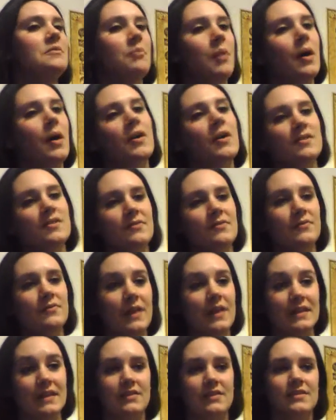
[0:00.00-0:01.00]
part of
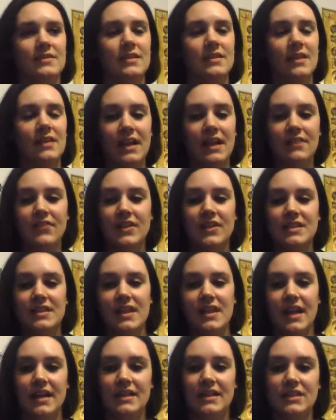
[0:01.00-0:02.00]
like there's a lot of us
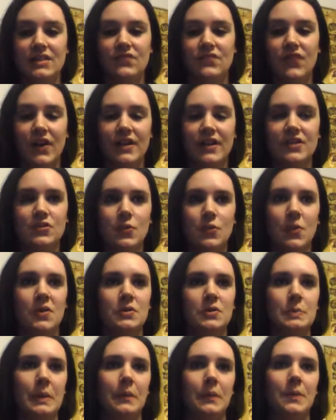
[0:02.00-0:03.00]
that is Fred and
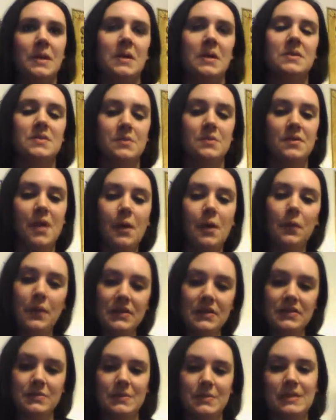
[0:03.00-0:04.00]
George, but we also know
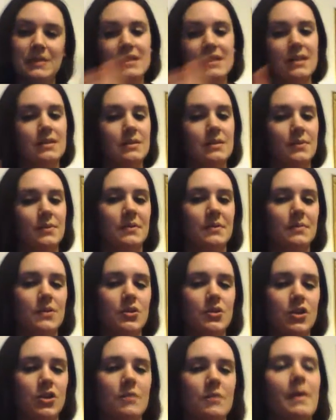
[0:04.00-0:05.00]
when to be sensible and
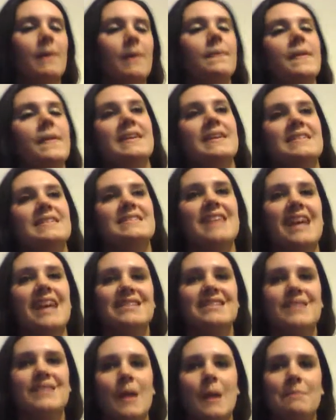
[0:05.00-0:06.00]
mature about things.
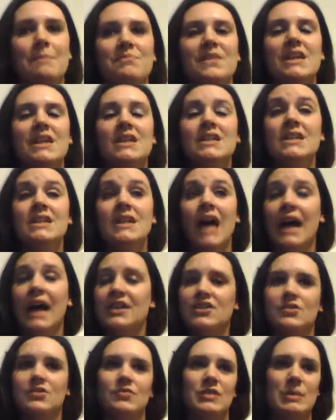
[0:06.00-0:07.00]
And um, I
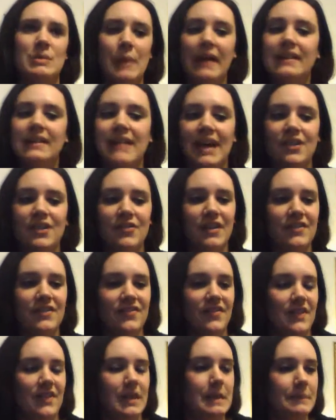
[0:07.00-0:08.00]
just respect that
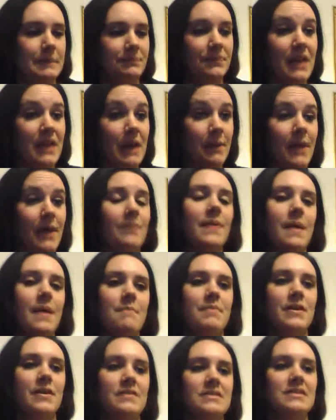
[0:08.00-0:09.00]
gratefully about them
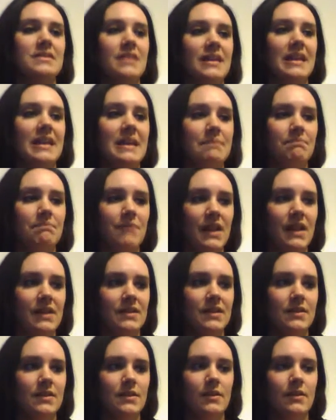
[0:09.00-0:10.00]
personally. I
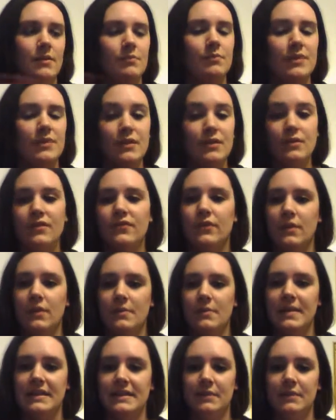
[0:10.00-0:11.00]
think they're beautiful,
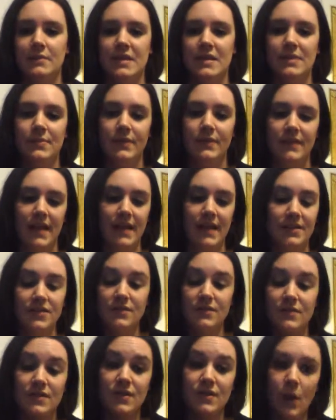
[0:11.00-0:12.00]
amazing people that
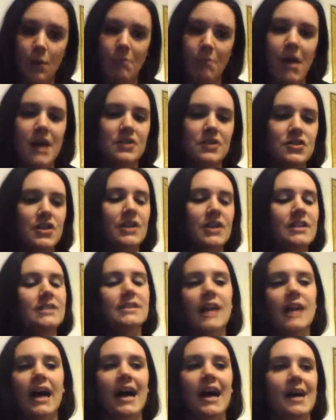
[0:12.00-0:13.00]
do so much
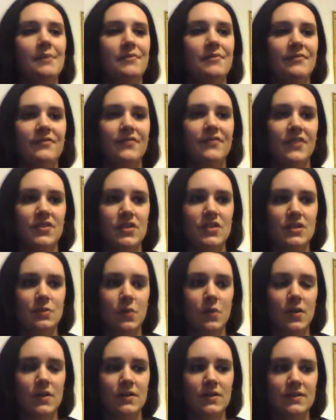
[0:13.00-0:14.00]
um, for this
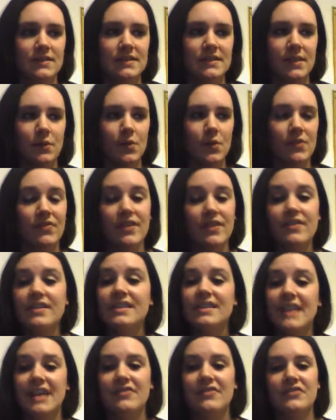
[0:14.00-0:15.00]
world. So we're very
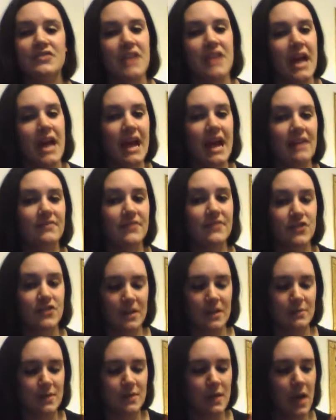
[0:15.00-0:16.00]
thankful to have
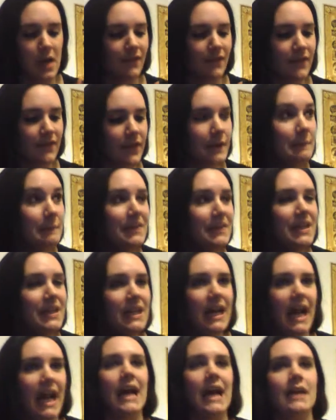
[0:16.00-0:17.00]
James and Oliver.
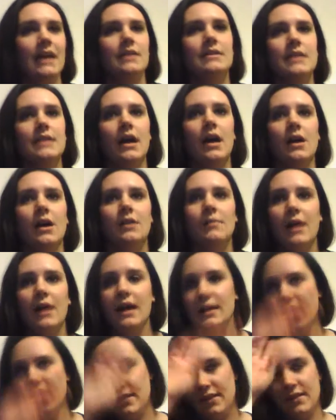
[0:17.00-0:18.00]
And um,
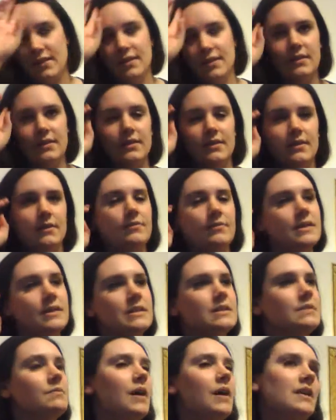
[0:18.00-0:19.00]
I the
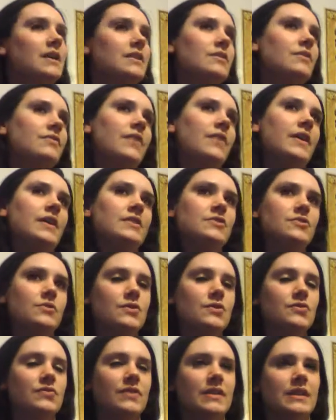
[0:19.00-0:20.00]
reason why you know Fred and
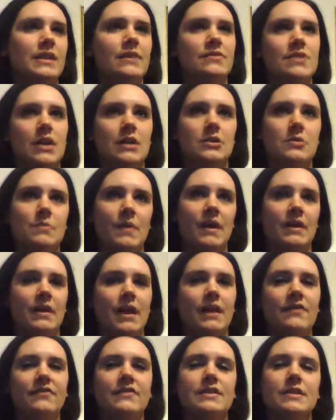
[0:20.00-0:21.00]
George really have touched my
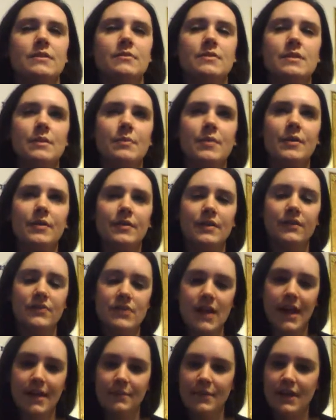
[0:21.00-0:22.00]
life is there was a period of
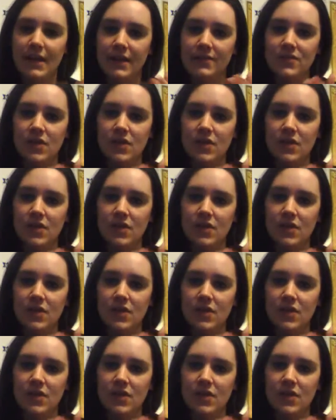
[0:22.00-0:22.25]
time that I